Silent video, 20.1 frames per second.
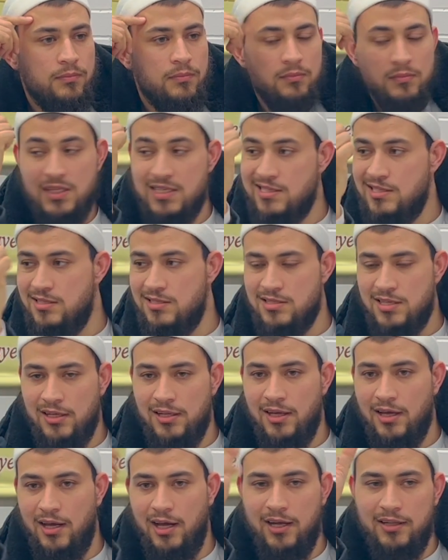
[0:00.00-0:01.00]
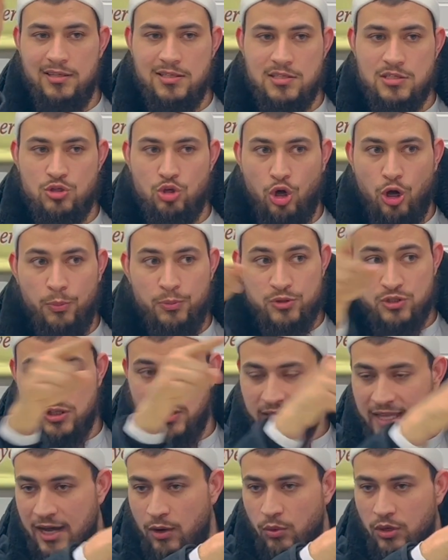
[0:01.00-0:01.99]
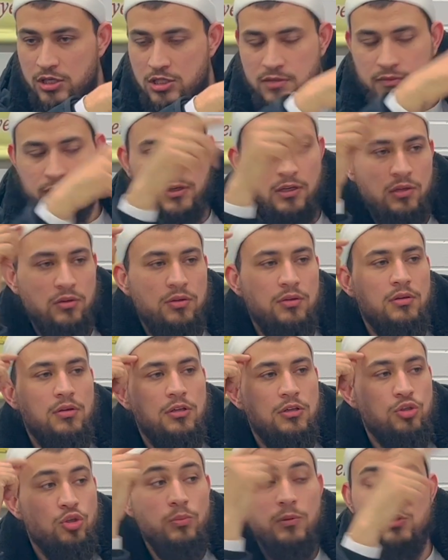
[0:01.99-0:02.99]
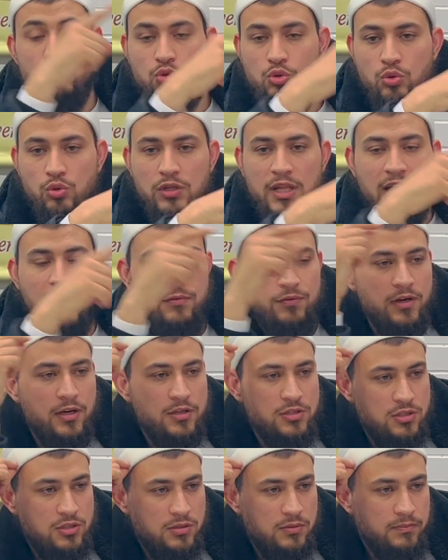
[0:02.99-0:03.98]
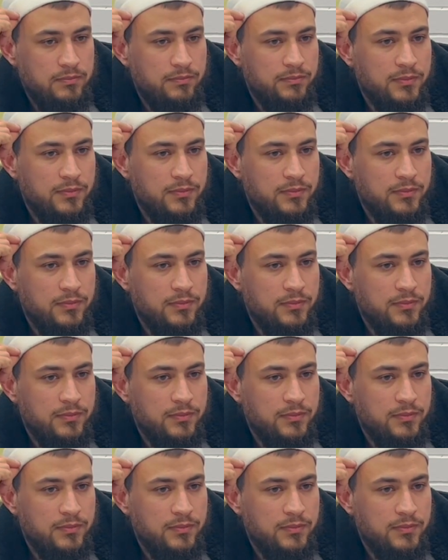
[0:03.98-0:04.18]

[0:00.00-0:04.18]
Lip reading: This is sadaqah, this is optional, that one is farad. You're meant to do that first.